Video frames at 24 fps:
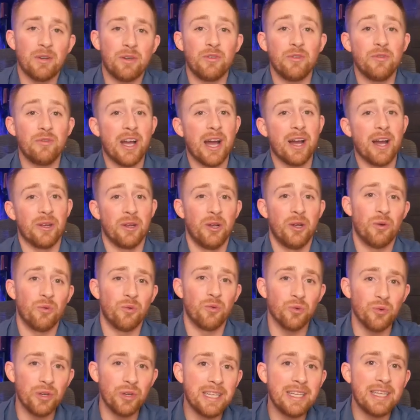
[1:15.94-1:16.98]
But if you've got
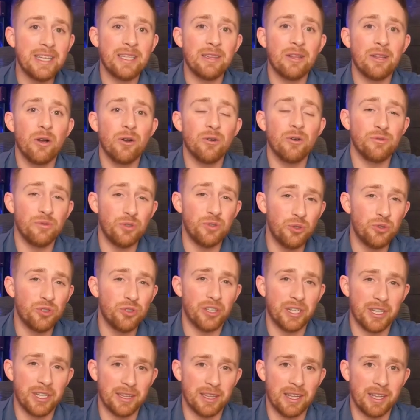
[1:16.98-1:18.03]
really low
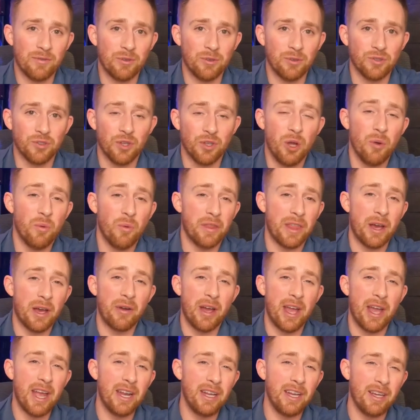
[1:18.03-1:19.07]
nutrient levels
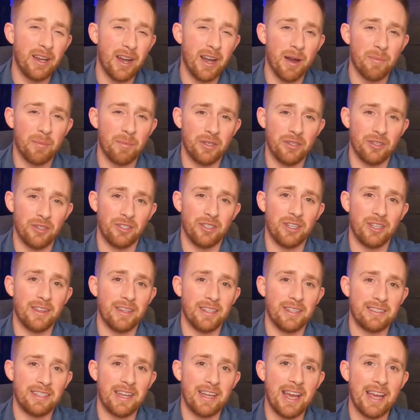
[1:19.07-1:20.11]
without any competition
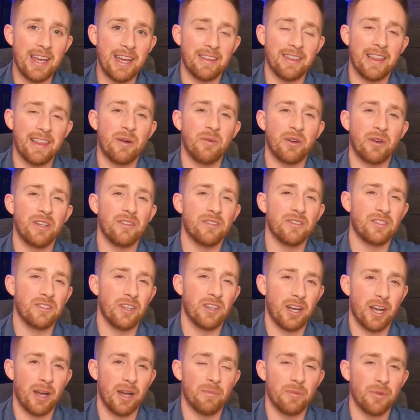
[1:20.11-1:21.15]
in the tank that can
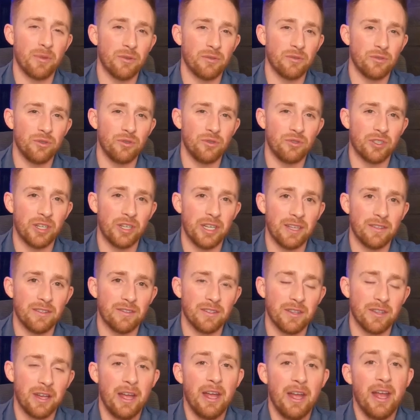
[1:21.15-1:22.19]
suck up those
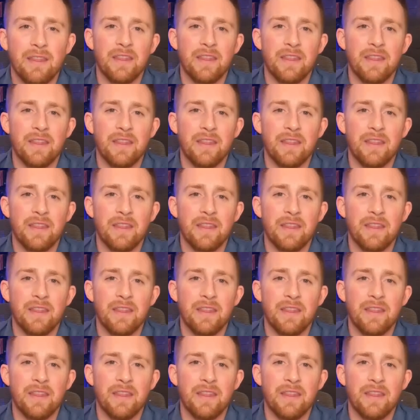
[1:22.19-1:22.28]
nutrients,